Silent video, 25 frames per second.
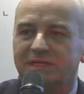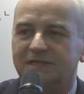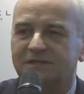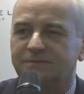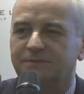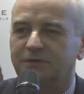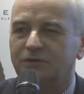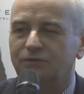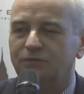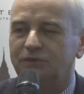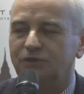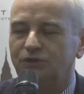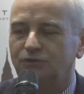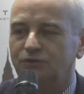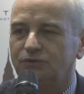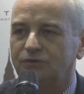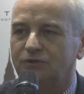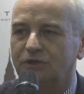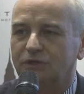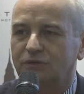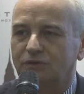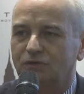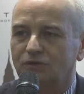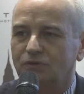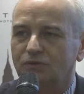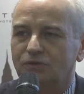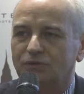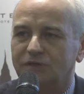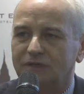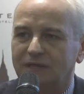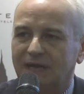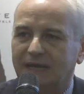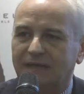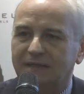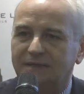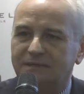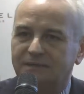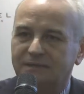Yes, but we should not look
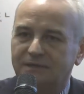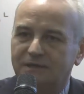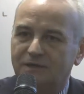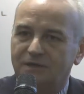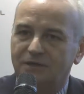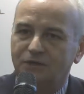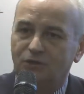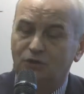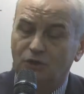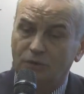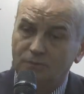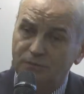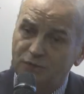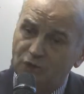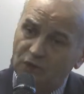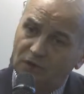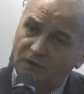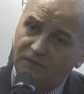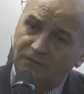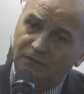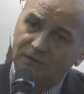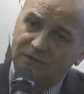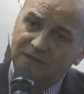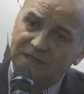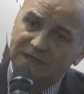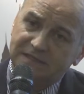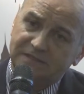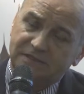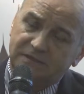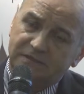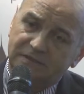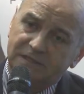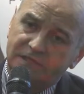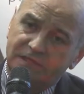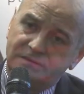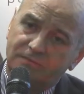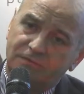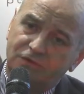at number of hotels
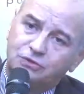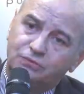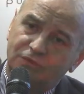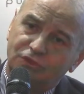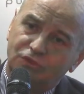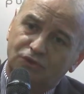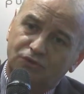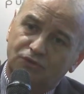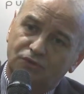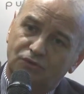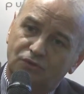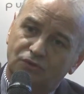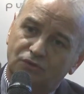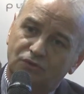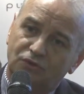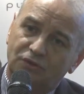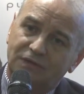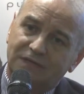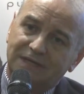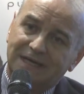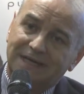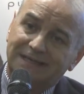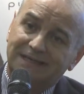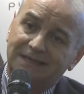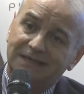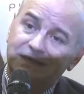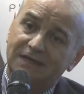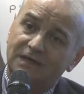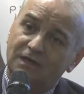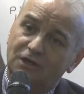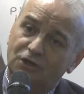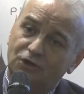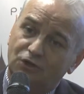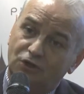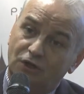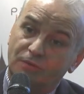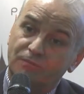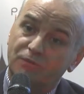only, but we should look at
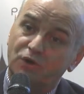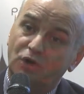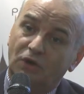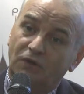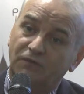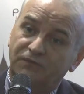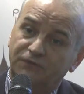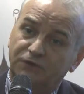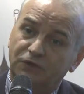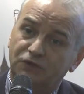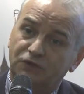number of